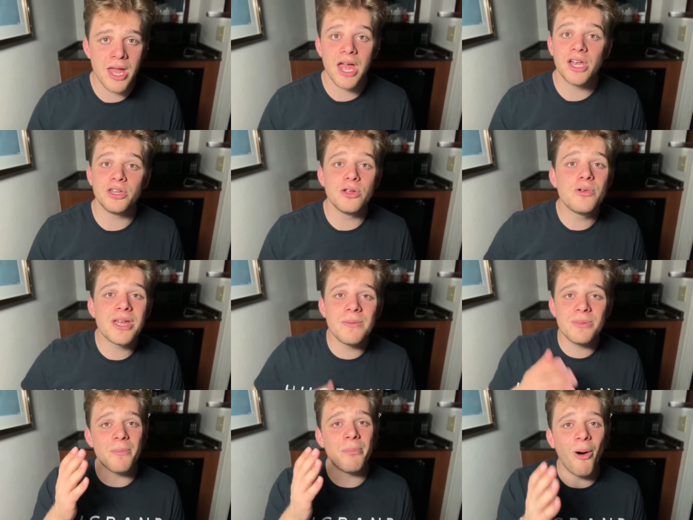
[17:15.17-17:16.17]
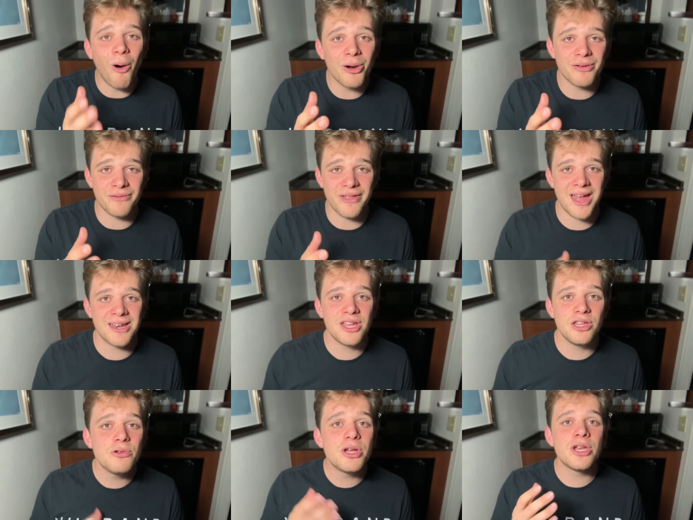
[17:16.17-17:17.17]
And you can be a part of that.
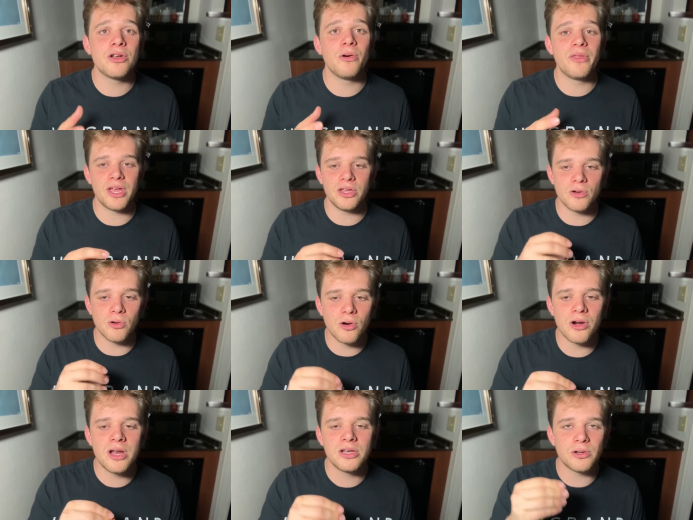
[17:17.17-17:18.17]
You can know that your